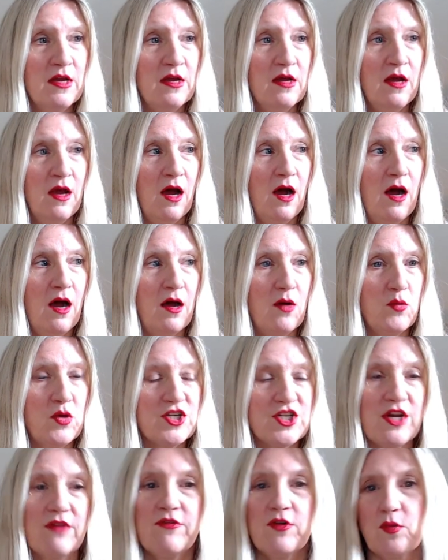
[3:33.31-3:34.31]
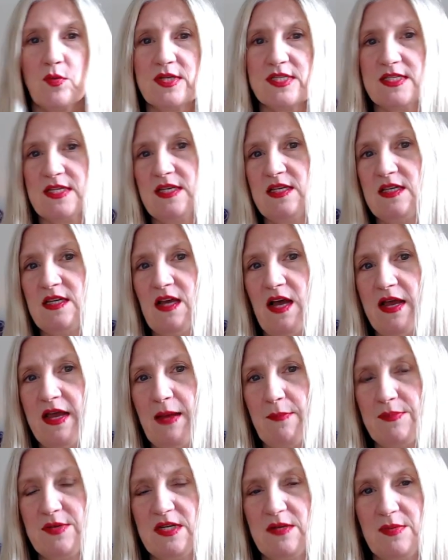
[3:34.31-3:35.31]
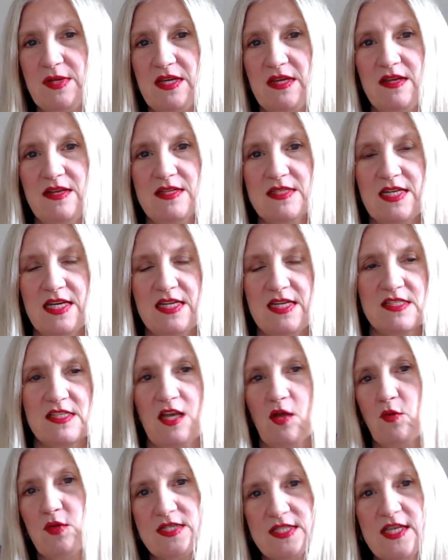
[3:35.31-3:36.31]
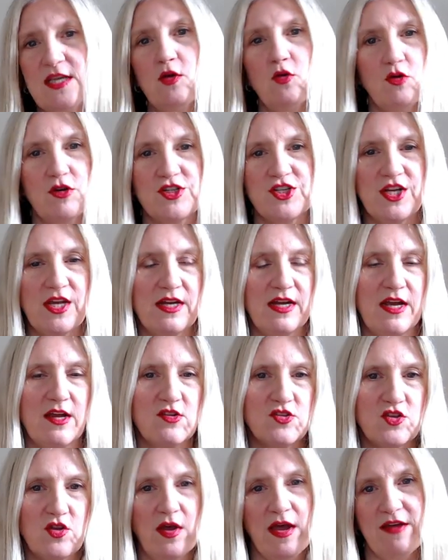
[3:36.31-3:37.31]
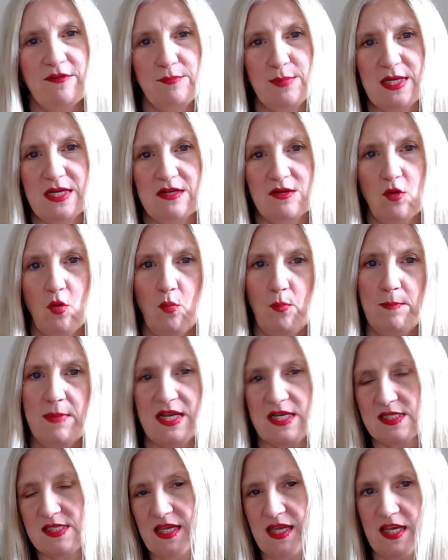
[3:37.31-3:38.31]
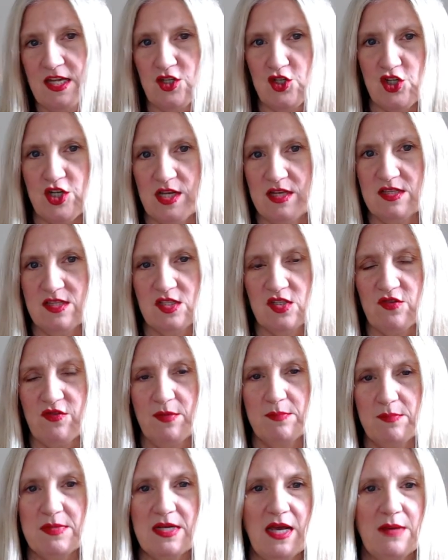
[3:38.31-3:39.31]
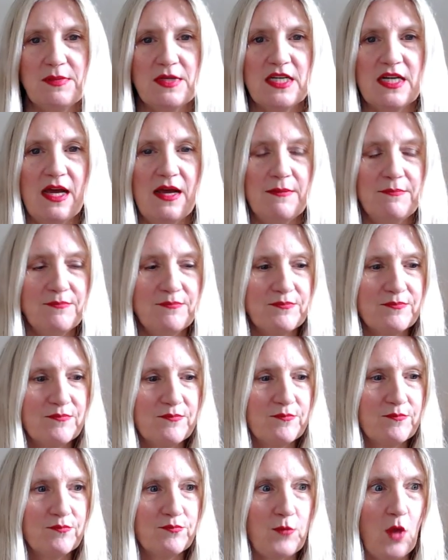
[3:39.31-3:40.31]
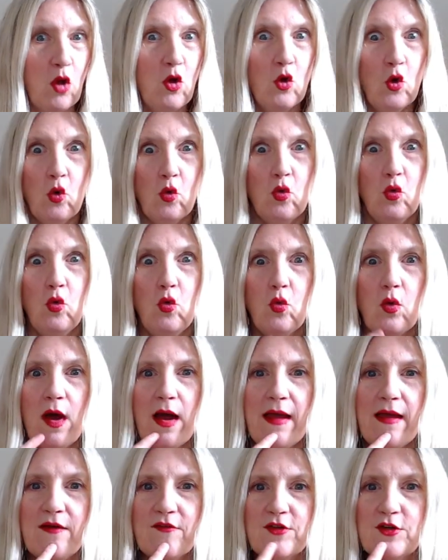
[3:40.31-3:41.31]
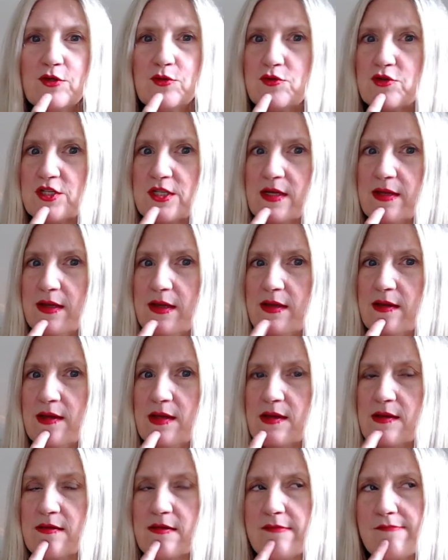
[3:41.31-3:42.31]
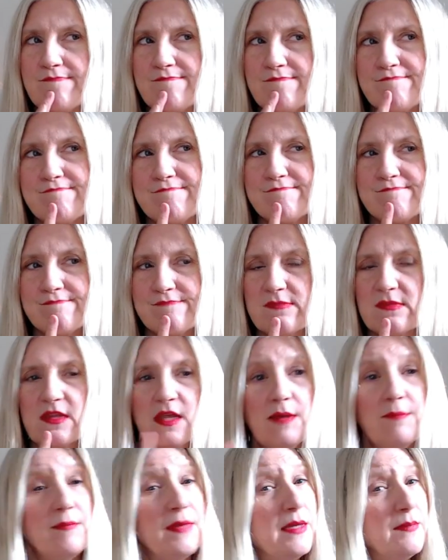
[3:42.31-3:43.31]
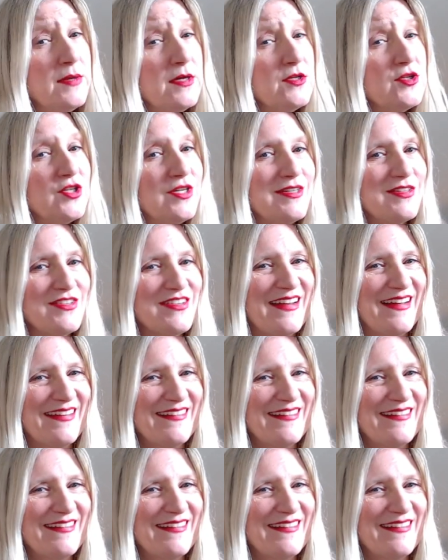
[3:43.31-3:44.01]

Uh, whichever whiskey I happen to be tasting, whiskey or gin. I also have been mixing in gins from time to time. Ooh, I have a new gin. It may be a gin chat.